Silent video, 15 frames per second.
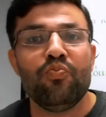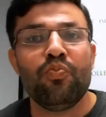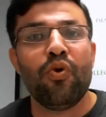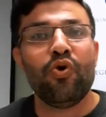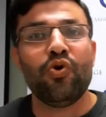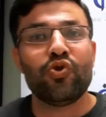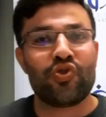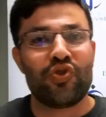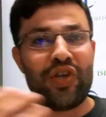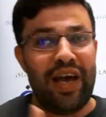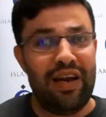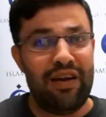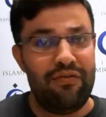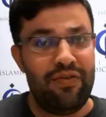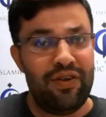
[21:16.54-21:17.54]
both
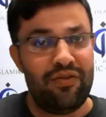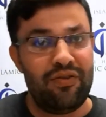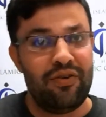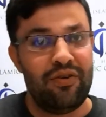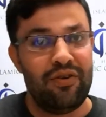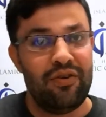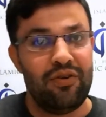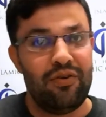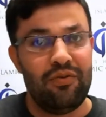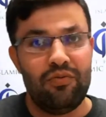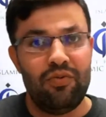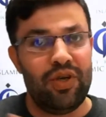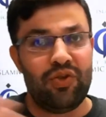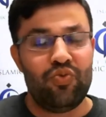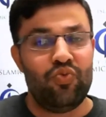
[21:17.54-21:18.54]
caliphate?
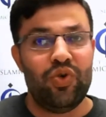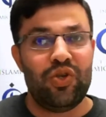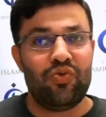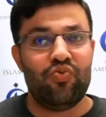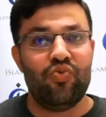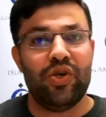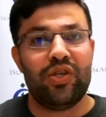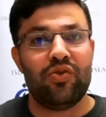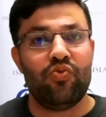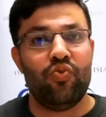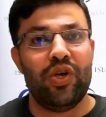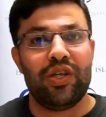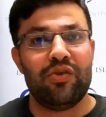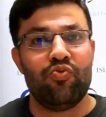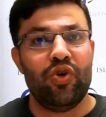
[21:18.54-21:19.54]

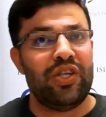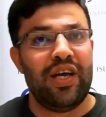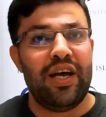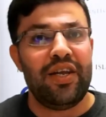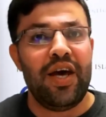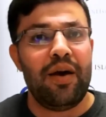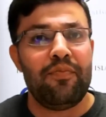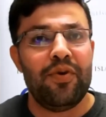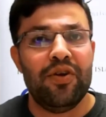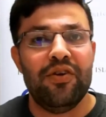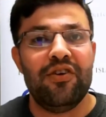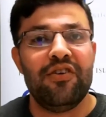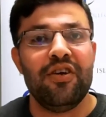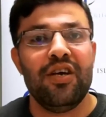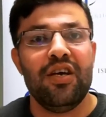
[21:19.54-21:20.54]
What had
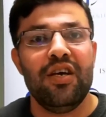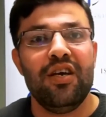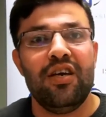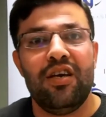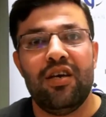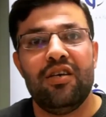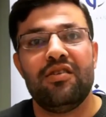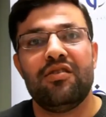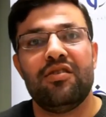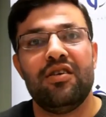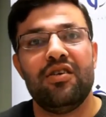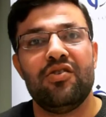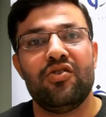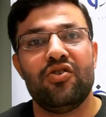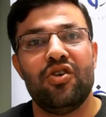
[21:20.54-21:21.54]
happened?
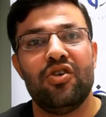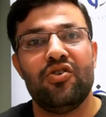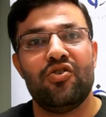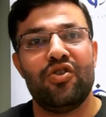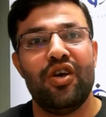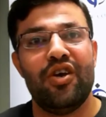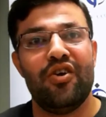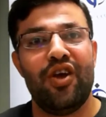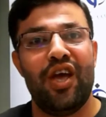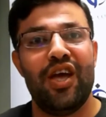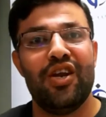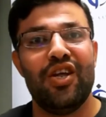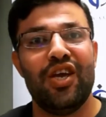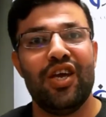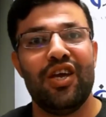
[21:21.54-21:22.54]
Is there
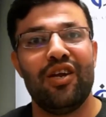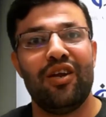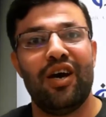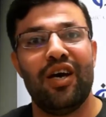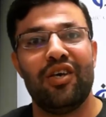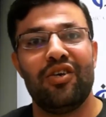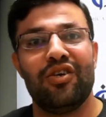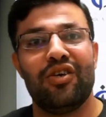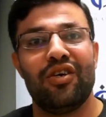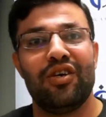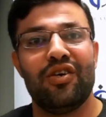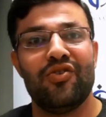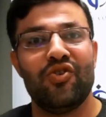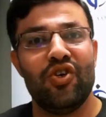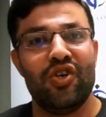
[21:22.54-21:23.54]
any
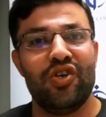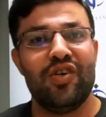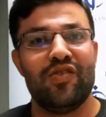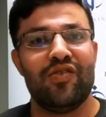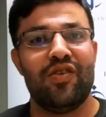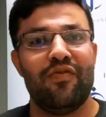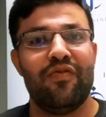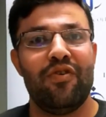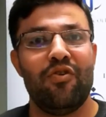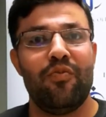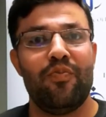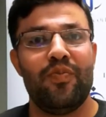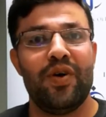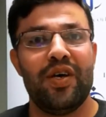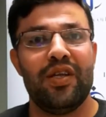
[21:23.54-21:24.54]
serious
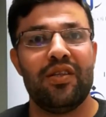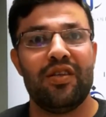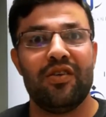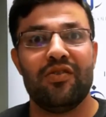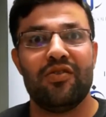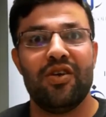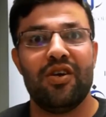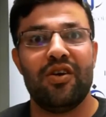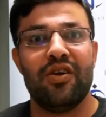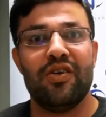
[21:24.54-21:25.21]
development? Is